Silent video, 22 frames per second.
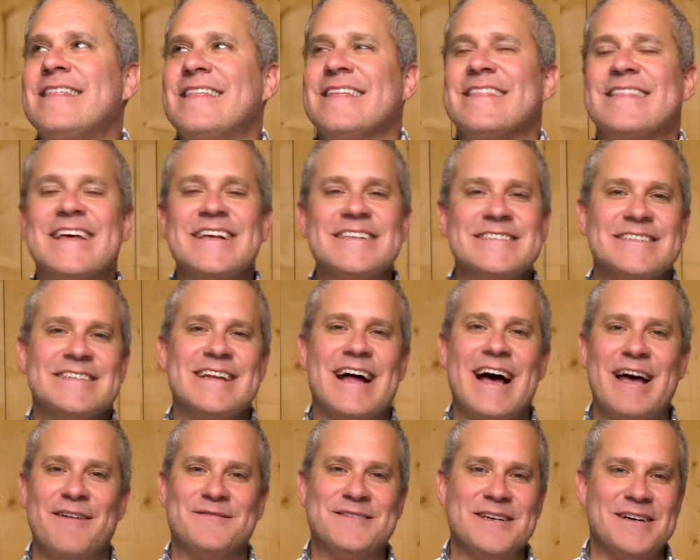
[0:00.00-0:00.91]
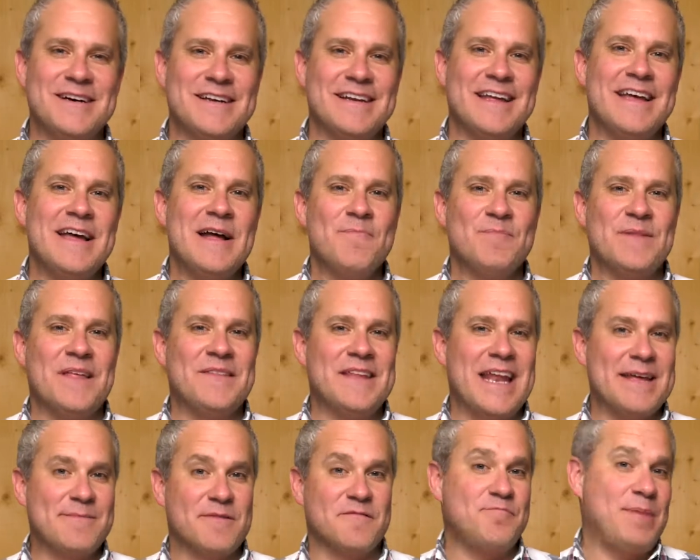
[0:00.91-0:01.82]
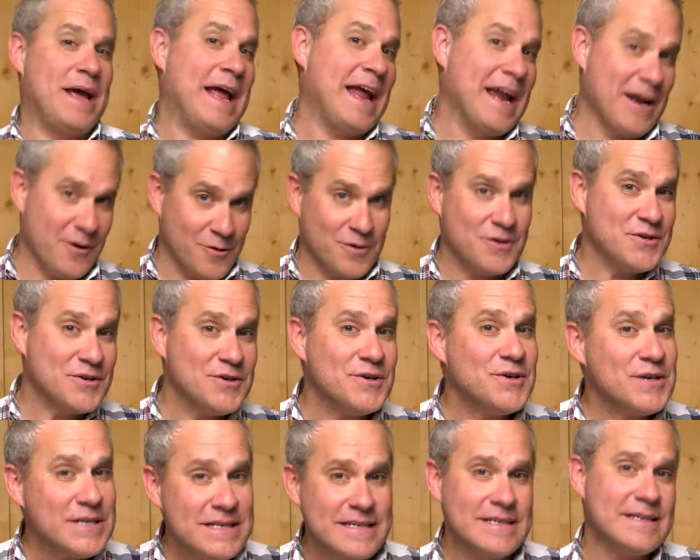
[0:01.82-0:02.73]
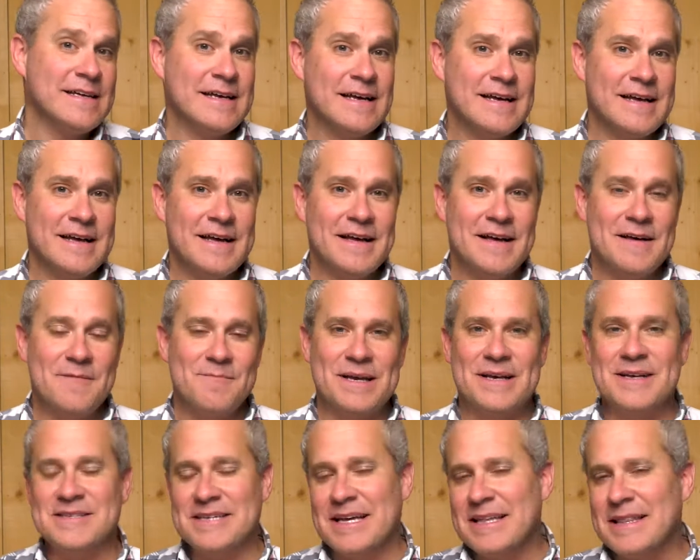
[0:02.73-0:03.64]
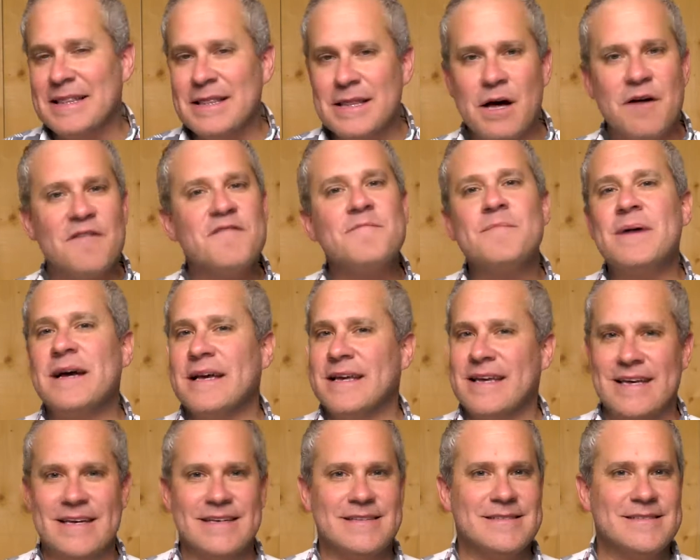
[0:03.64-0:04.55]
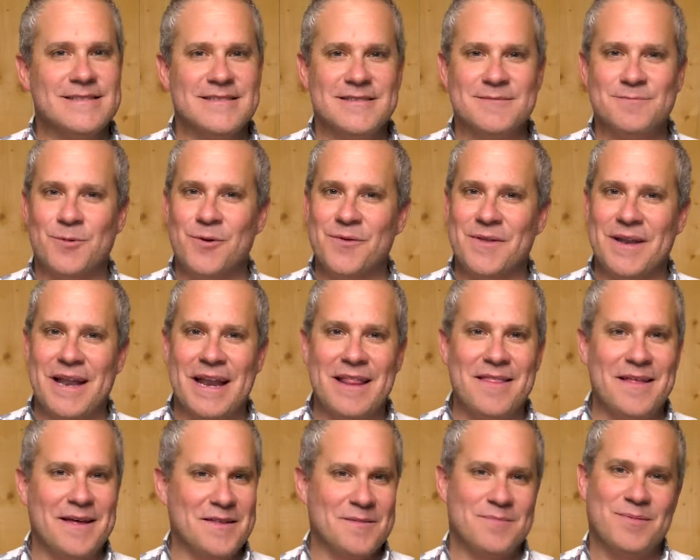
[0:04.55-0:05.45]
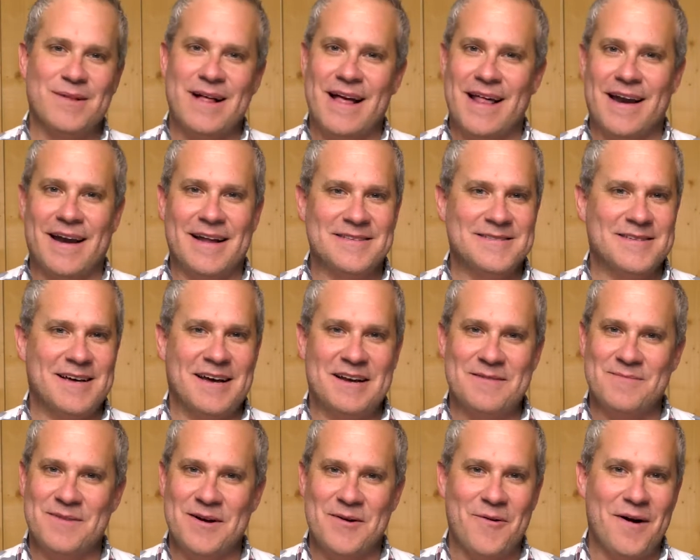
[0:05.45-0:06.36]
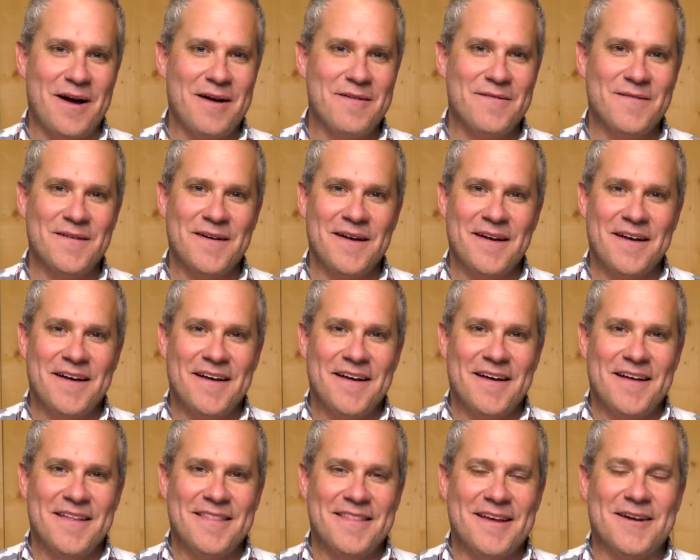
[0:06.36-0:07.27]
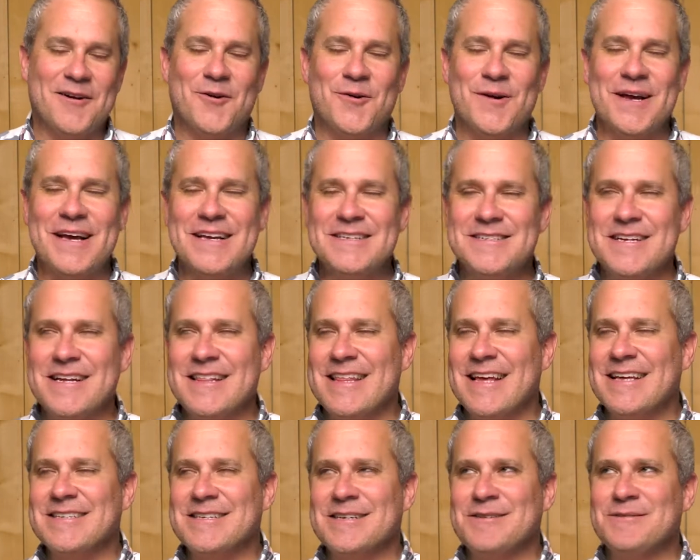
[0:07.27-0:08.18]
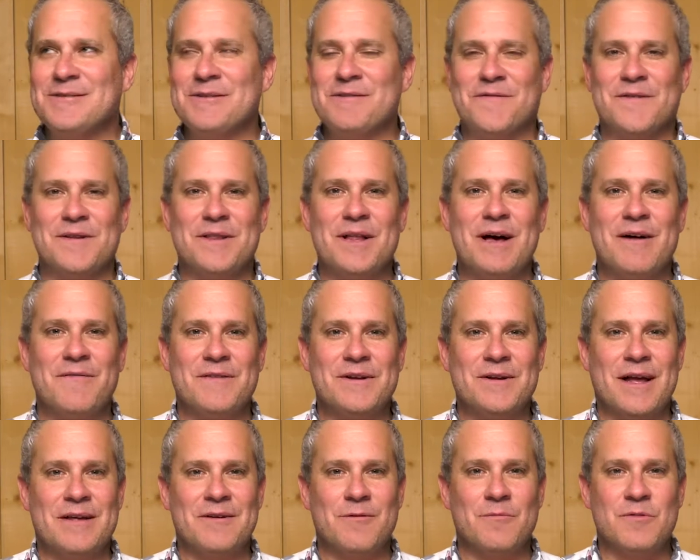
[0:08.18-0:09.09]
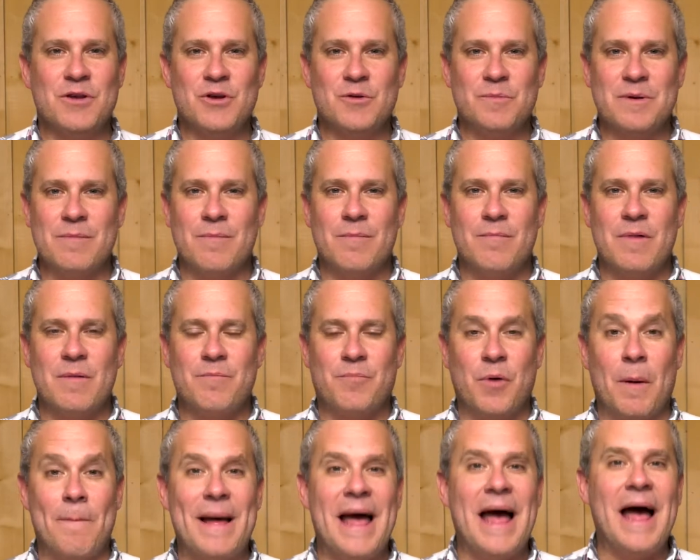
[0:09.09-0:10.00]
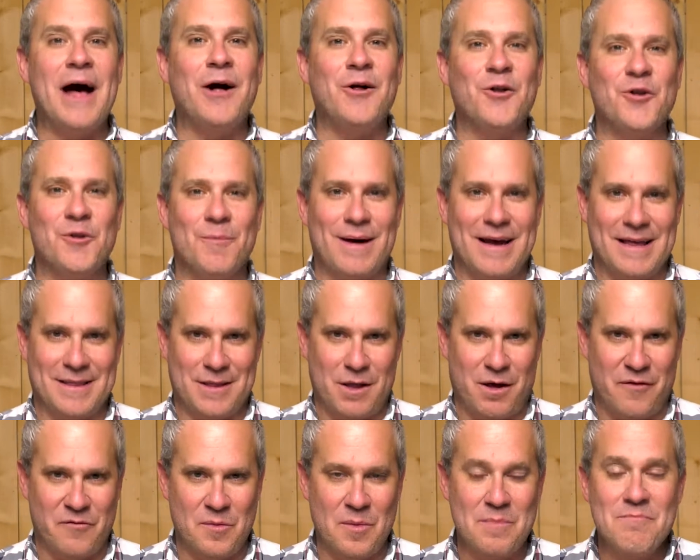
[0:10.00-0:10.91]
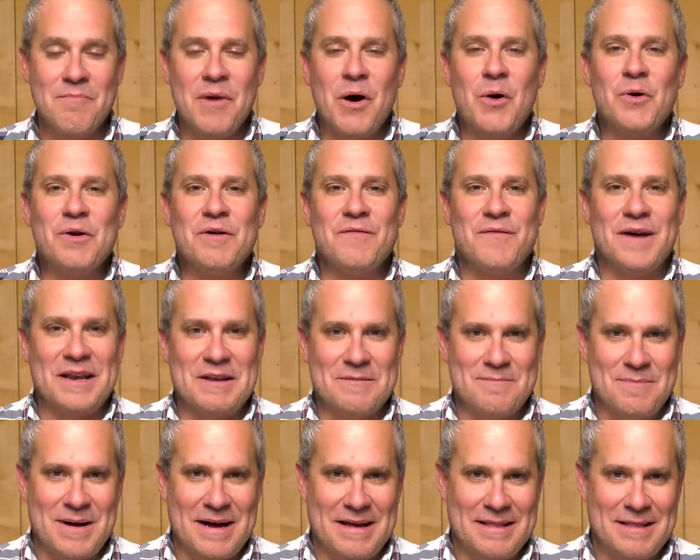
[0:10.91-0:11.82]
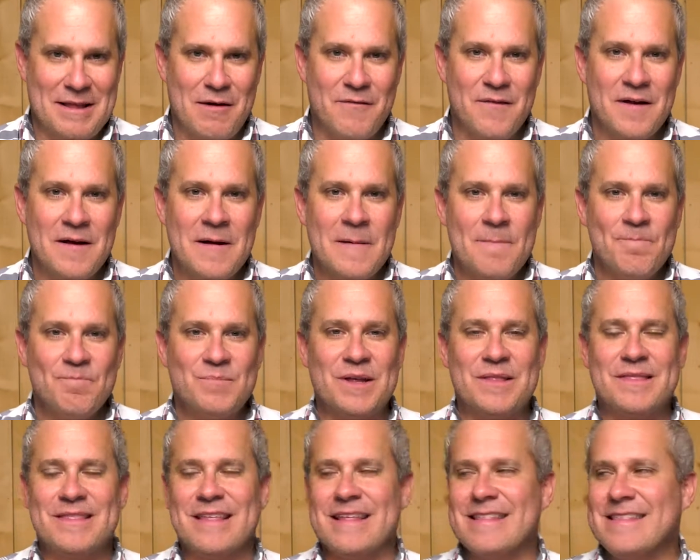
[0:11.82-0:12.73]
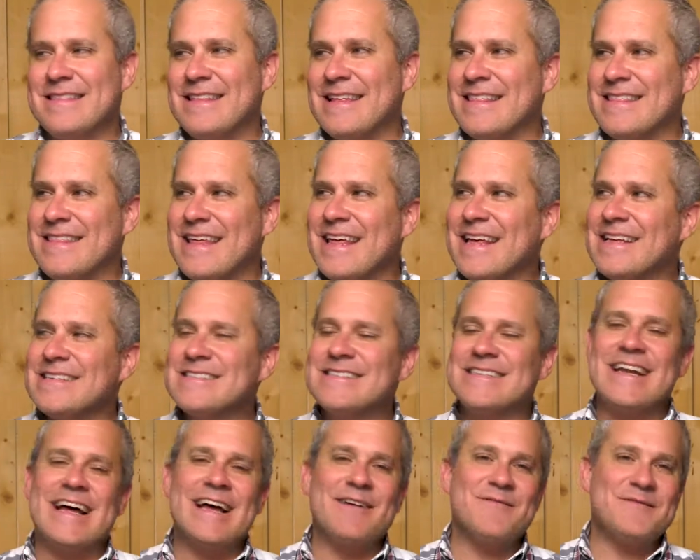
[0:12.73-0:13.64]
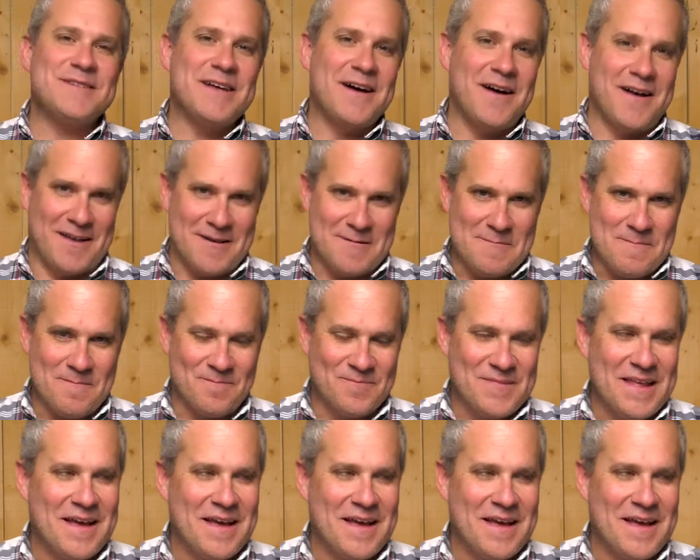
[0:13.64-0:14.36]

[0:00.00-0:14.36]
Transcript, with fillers: the things that I've done in the name of parenthood because I love my kids more than anything on the planet outside of my wife. The crazy things that you do for love, and you will be propelled by love, you'll be motivated by love. The, the, the things that I've done